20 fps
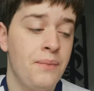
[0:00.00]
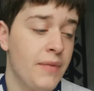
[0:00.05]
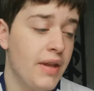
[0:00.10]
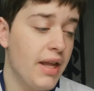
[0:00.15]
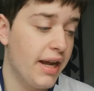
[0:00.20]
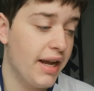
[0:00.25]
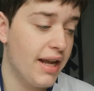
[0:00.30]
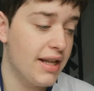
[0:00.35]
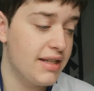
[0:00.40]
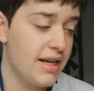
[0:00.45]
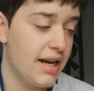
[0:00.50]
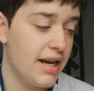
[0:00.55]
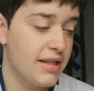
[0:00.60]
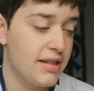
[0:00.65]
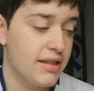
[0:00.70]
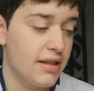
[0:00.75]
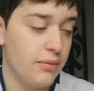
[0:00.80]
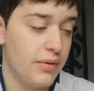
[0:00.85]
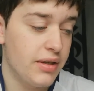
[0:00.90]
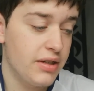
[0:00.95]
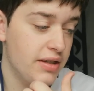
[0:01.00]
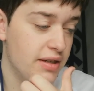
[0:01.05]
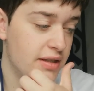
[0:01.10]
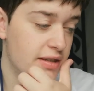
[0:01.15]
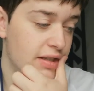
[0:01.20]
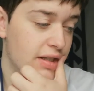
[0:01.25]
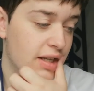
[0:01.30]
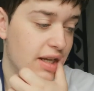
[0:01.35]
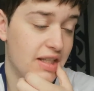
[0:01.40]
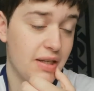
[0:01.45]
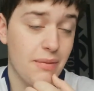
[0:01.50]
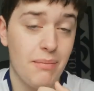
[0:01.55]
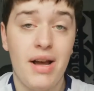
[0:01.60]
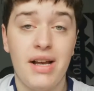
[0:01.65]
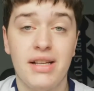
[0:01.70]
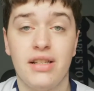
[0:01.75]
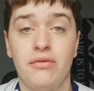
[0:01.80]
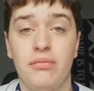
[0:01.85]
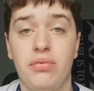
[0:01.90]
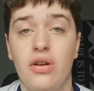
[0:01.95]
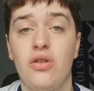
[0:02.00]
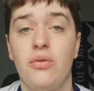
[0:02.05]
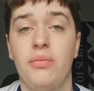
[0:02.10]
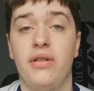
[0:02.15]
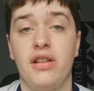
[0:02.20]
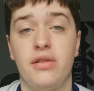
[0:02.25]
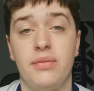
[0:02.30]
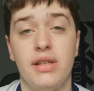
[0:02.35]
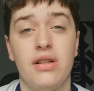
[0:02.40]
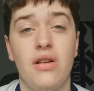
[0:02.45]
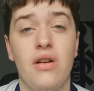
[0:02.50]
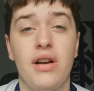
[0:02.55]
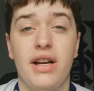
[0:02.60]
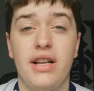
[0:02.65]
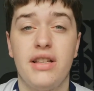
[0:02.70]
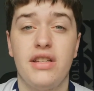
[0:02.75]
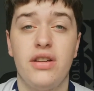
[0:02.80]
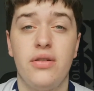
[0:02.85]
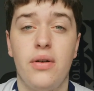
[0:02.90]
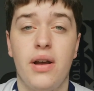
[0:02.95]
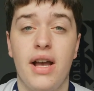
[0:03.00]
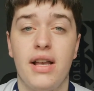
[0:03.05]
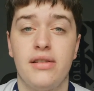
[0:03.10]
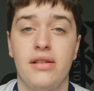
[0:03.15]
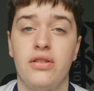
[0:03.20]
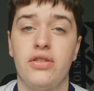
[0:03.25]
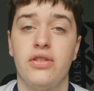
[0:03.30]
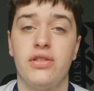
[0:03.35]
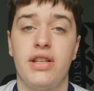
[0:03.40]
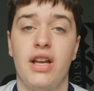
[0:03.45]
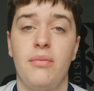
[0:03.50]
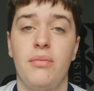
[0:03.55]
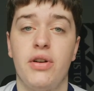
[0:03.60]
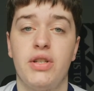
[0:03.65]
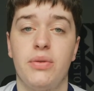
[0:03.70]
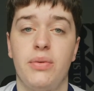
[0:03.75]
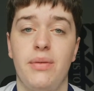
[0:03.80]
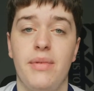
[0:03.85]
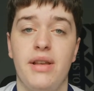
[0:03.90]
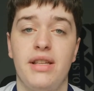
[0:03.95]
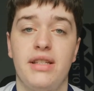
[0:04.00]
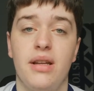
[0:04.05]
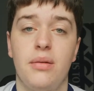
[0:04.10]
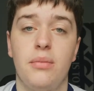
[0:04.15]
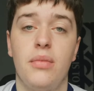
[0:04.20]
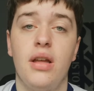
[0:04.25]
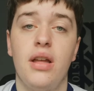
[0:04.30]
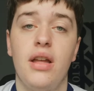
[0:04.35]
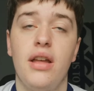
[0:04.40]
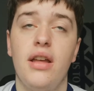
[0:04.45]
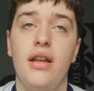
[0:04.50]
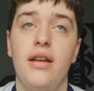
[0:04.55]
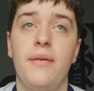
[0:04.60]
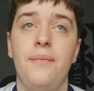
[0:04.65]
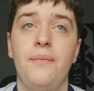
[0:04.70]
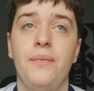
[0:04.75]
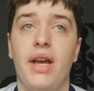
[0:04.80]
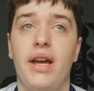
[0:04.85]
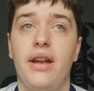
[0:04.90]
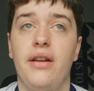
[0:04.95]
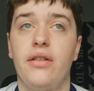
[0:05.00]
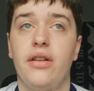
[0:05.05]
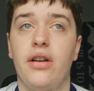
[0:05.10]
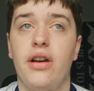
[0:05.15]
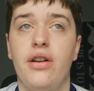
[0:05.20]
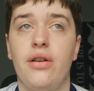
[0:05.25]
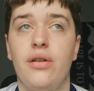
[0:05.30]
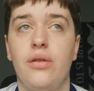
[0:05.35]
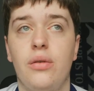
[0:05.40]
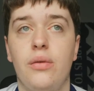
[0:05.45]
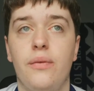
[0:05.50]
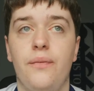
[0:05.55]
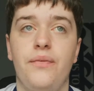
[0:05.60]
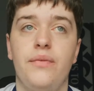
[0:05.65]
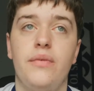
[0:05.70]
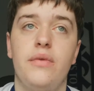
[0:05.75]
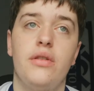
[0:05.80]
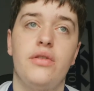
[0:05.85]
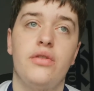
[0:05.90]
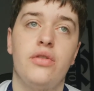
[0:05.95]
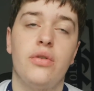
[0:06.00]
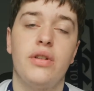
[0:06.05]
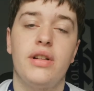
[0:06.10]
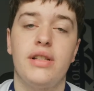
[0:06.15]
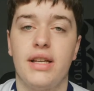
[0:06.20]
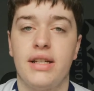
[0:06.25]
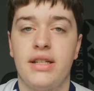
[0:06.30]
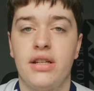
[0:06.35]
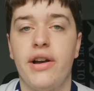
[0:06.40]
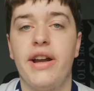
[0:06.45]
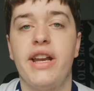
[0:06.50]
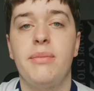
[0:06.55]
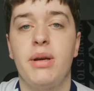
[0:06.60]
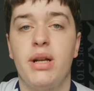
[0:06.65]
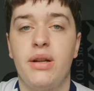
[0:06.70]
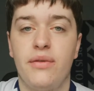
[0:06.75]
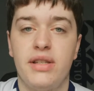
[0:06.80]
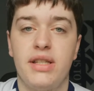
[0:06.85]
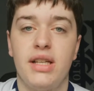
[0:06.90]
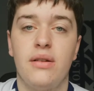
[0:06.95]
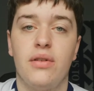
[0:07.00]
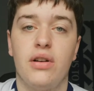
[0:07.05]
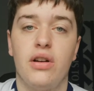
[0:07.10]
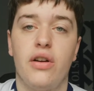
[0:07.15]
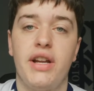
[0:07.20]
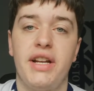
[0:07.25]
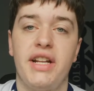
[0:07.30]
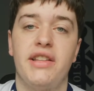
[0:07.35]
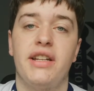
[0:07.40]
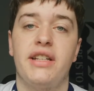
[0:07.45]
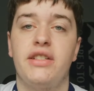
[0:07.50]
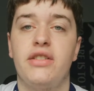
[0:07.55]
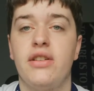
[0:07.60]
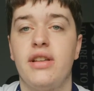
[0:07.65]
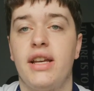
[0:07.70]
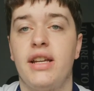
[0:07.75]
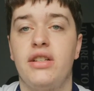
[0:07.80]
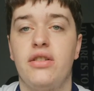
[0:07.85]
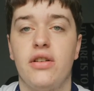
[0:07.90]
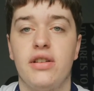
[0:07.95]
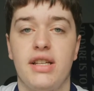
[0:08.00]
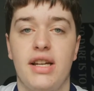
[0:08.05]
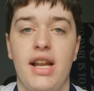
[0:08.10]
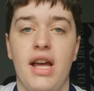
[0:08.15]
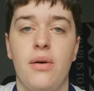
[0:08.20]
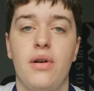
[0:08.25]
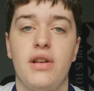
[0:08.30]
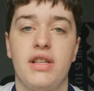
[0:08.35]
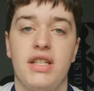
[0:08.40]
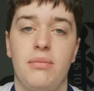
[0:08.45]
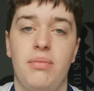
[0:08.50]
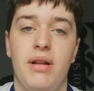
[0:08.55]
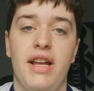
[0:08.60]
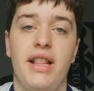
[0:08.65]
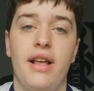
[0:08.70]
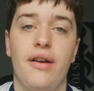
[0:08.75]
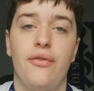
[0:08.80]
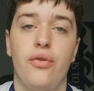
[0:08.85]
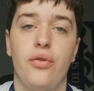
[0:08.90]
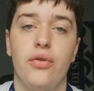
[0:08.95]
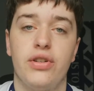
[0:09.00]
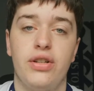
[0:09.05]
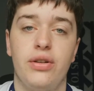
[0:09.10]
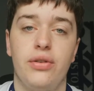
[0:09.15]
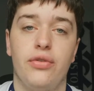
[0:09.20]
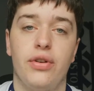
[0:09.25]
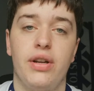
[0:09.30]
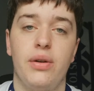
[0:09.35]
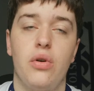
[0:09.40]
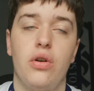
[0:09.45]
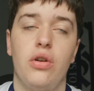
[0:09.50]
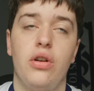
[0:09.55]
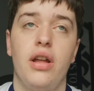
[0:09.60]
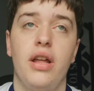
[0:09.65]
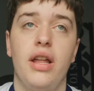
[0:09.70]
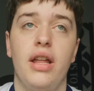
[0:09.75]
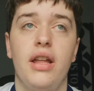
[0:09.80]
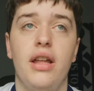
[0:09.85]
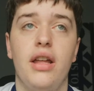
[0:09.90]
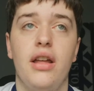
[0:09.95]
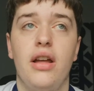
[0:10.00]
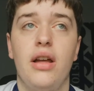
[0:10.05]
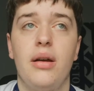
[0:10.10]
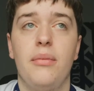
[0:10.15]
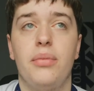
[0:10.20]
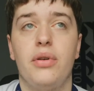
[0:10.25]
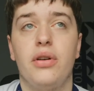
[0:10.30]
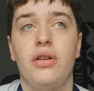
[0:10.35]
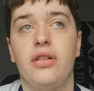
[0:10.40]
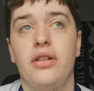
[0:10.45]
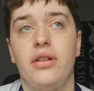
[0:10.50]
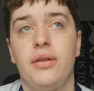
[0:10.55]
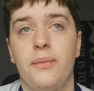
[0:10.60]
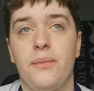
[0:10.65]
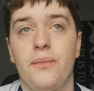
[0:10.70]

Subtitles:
against Arsenal, which is, it's a massive blow because we saw against Newcastle just how much we missed him. And I know, sure, there's a tiny bit of a silver lining that it does allow us to play that 4-2-3-1, but,